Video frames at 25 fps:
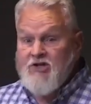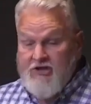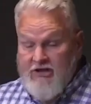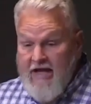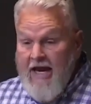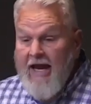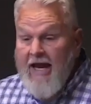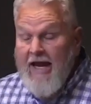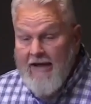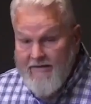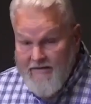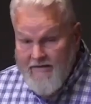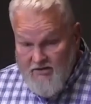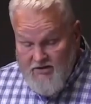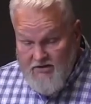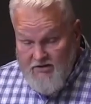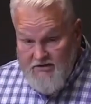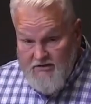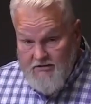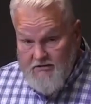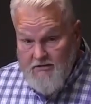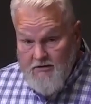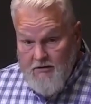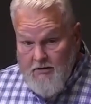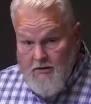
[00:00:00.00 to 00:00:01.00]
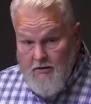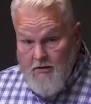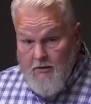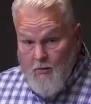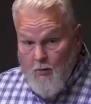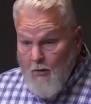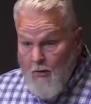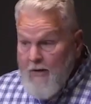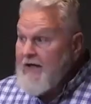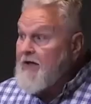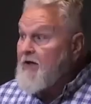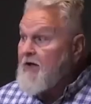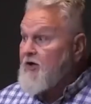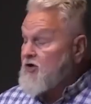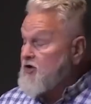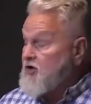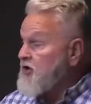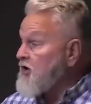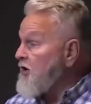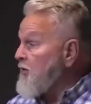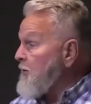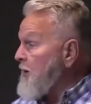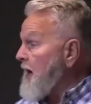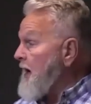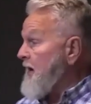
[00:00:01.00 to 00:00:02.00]
chance. We need to
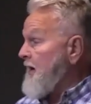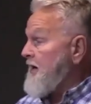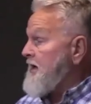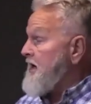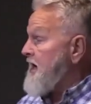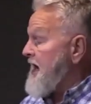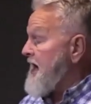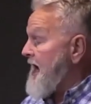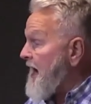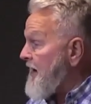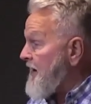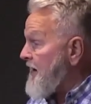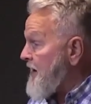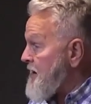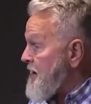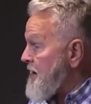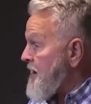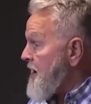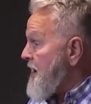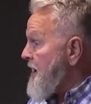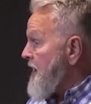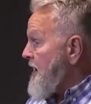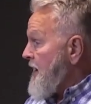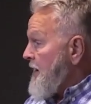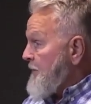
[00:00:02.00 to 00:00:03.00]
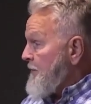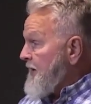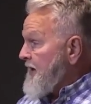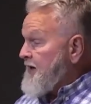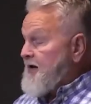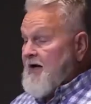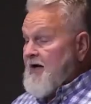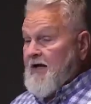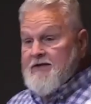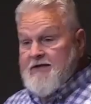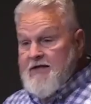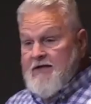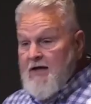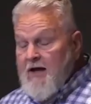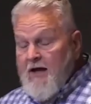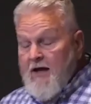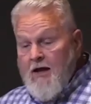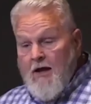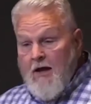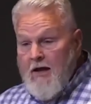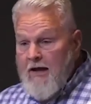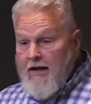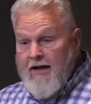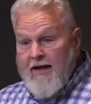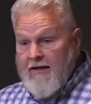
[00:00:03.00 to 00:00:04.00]
turn around and get out of here because
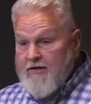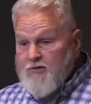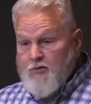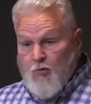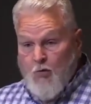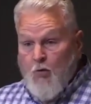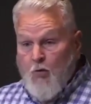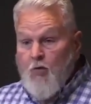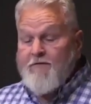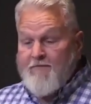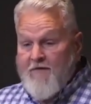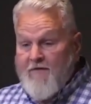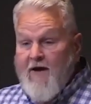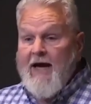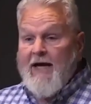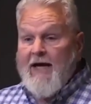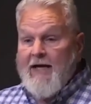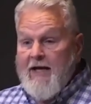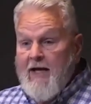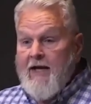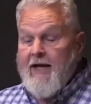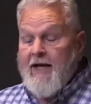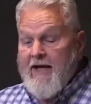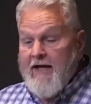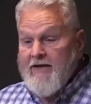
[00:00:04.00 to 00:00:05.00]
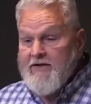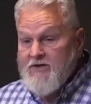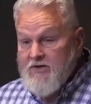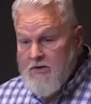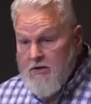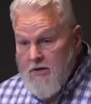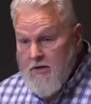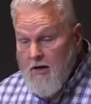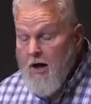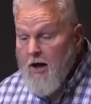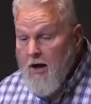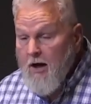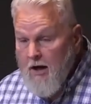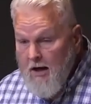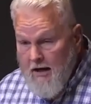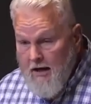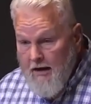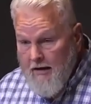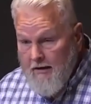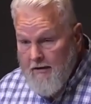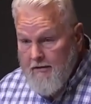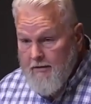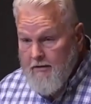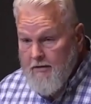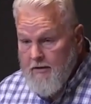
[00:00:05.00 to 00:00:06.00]
we're fighting against
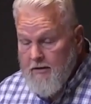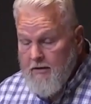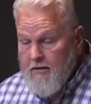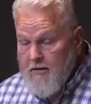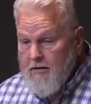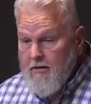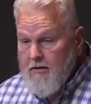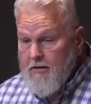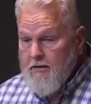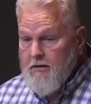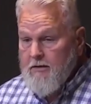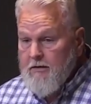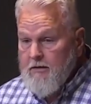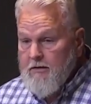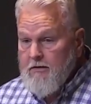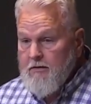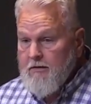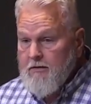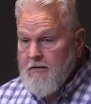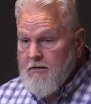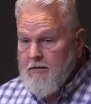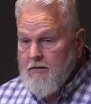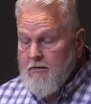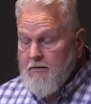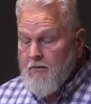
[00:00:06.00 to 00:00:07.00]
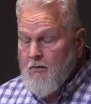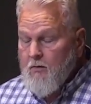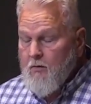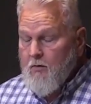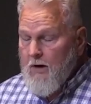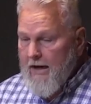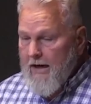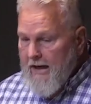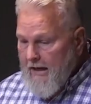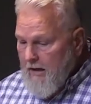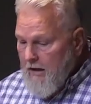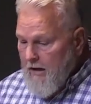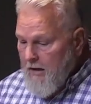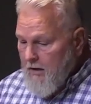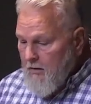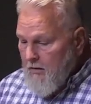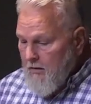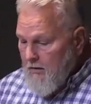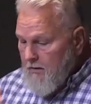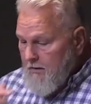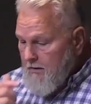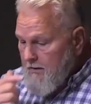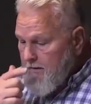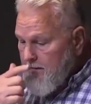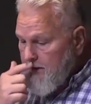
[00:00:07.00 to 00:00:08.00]
God.
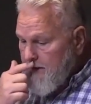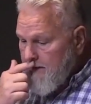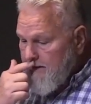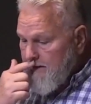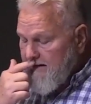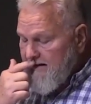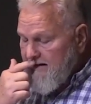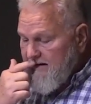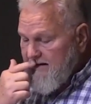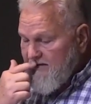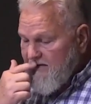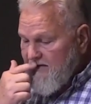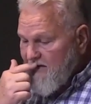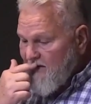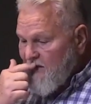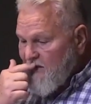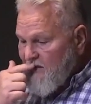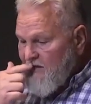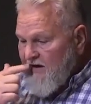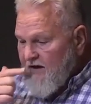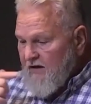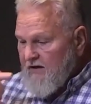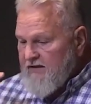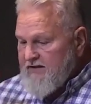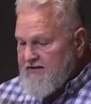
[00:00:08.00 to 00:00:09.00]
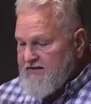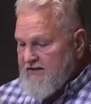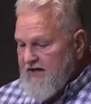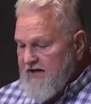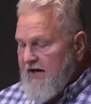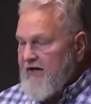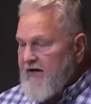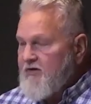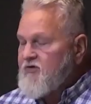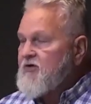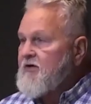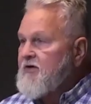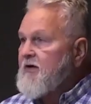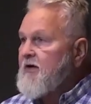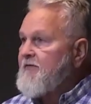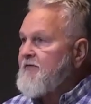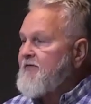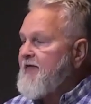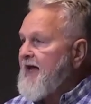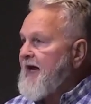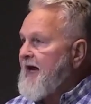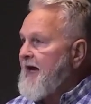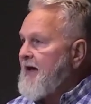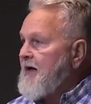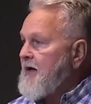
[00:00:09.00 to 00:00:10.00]
Wow. The realization
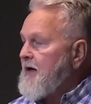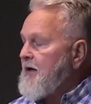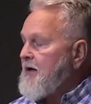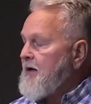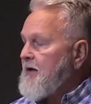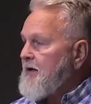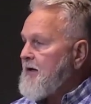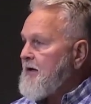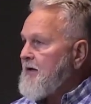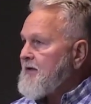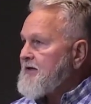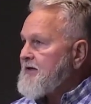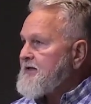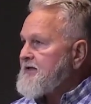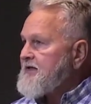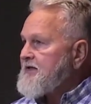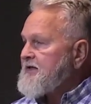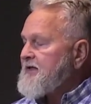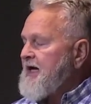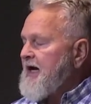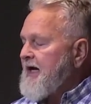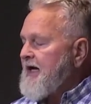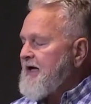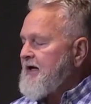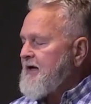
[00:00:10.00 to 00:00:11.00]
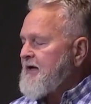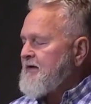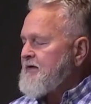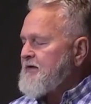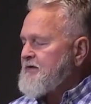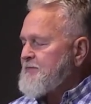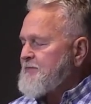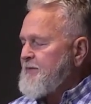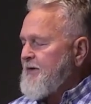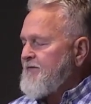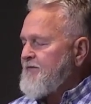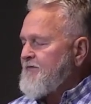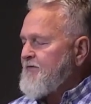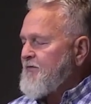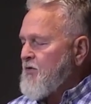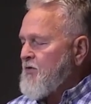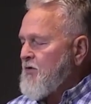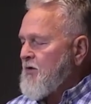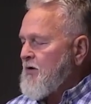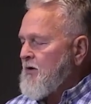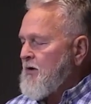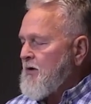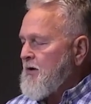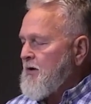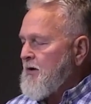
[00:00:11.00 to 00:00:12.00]
of that seconds
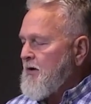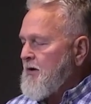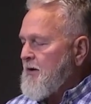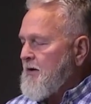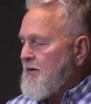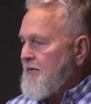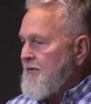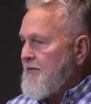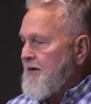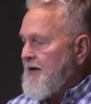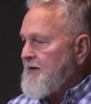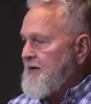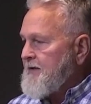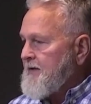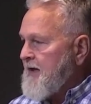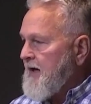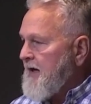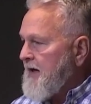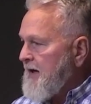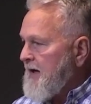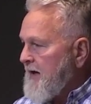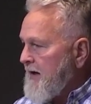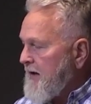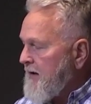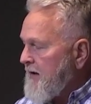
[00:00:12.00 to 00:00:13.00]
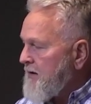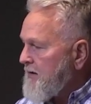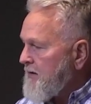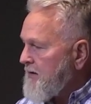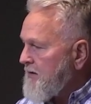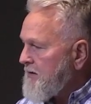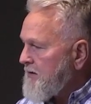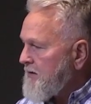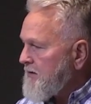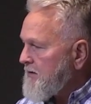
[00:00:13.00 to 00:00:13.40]
before they die.